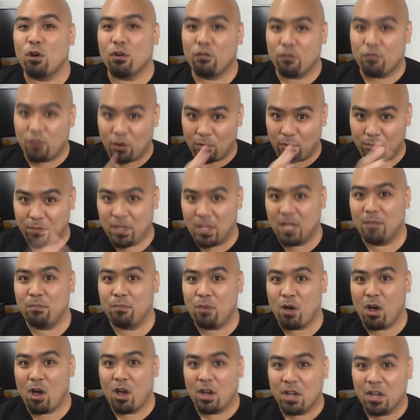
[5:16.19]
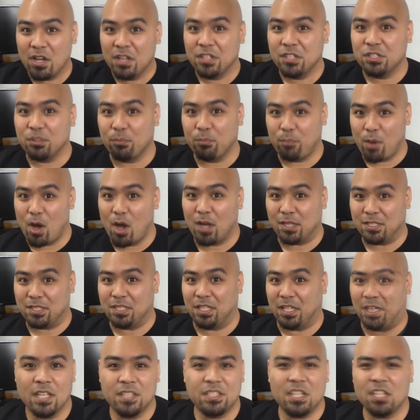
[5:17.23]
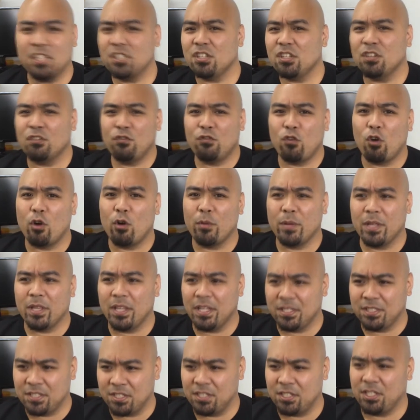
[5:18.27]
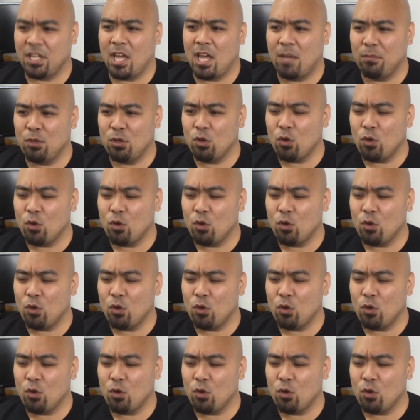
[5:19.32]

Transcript: from ping pong to boxing. Essentially, the formula is the same.